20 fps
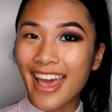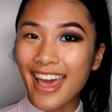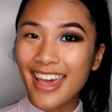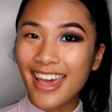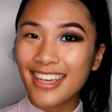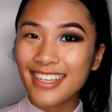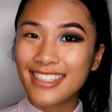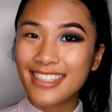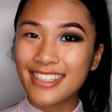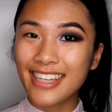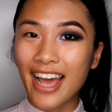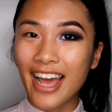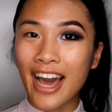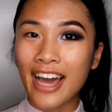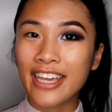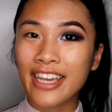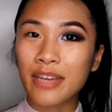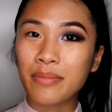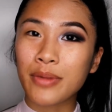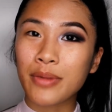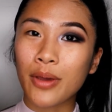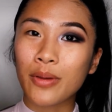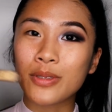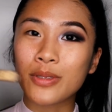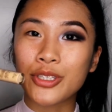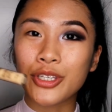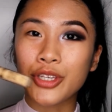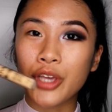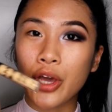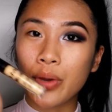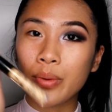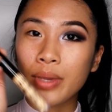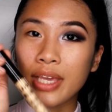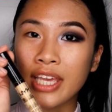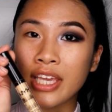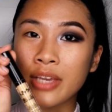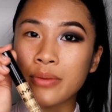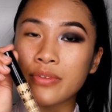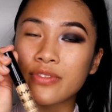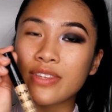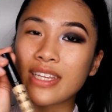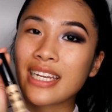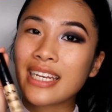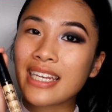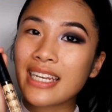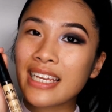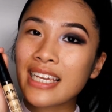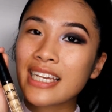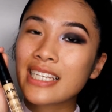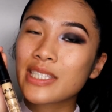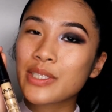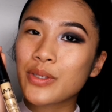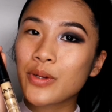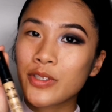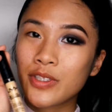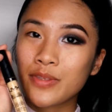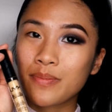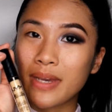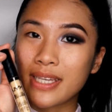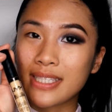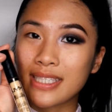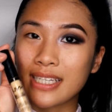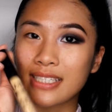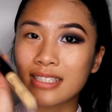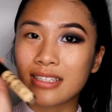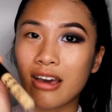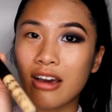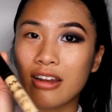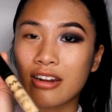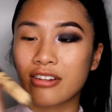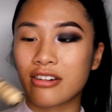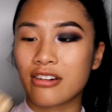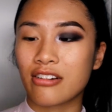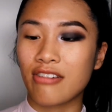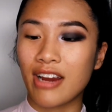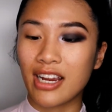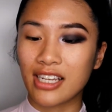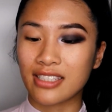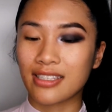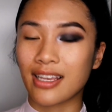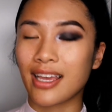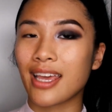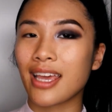Next, I am going to go in with the NYX Cosmetics Color Corrector